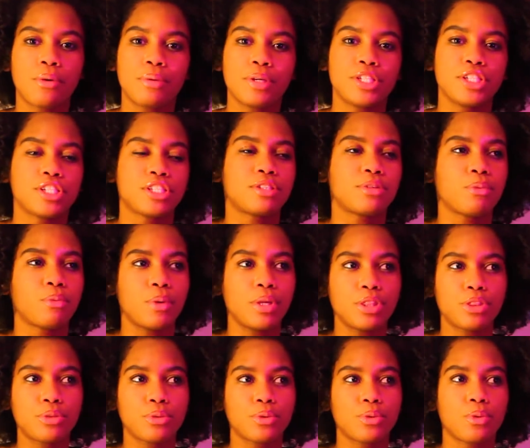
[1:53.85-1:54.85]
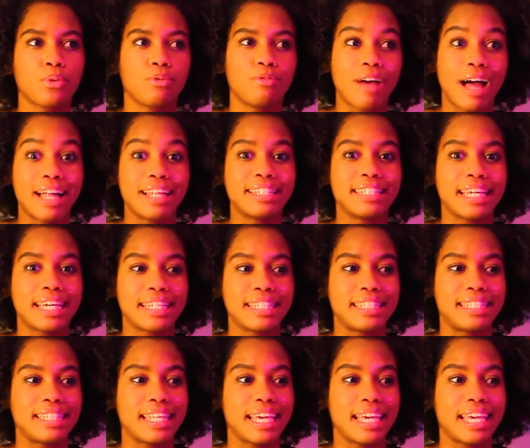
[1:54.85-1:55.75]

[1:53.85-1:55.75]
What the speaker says: We just went through Valentine's